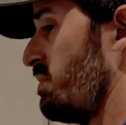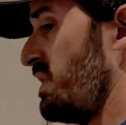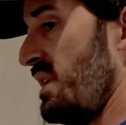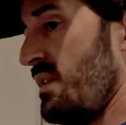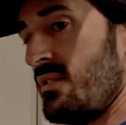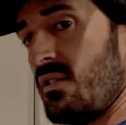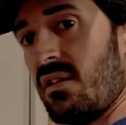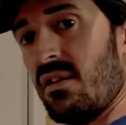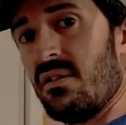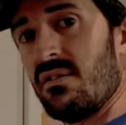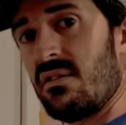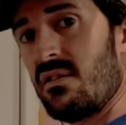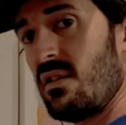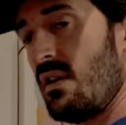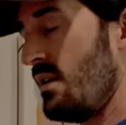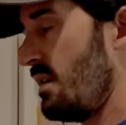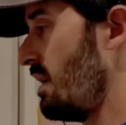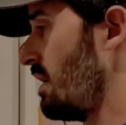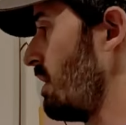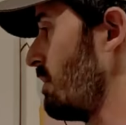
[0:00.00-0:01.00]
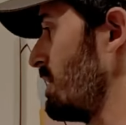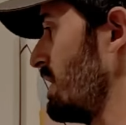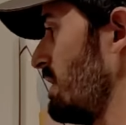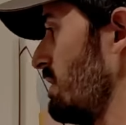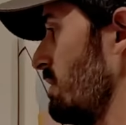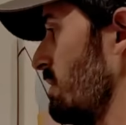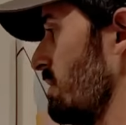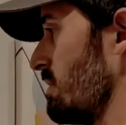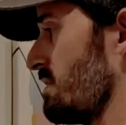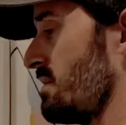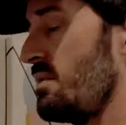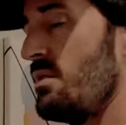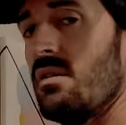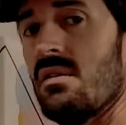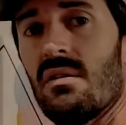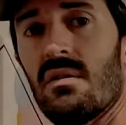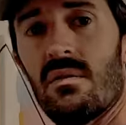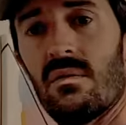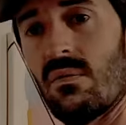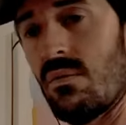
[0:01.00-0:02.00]
pieces I'm going to use.
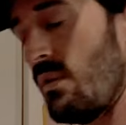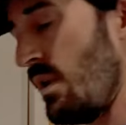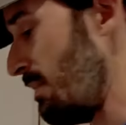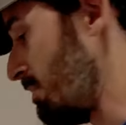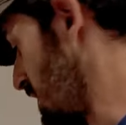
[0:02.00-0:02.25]
Grab